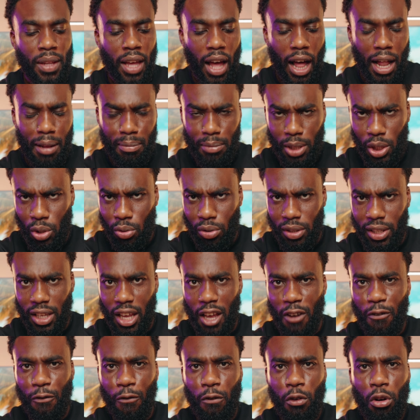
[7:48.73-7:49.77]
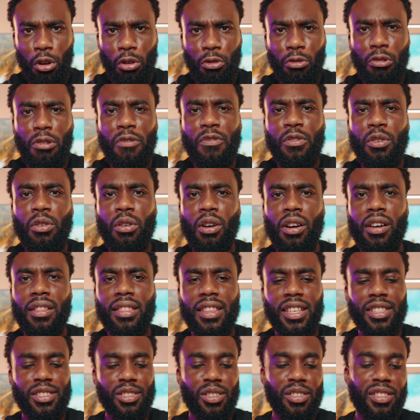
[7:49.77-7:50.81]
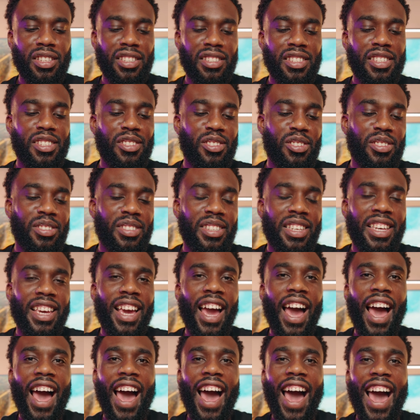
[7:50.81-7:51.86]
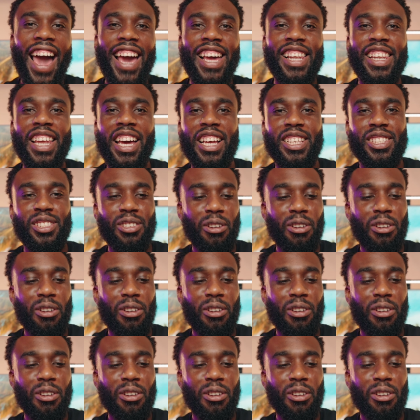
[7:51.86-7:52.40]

I'll be doing a full review on this, so this is just a highlight.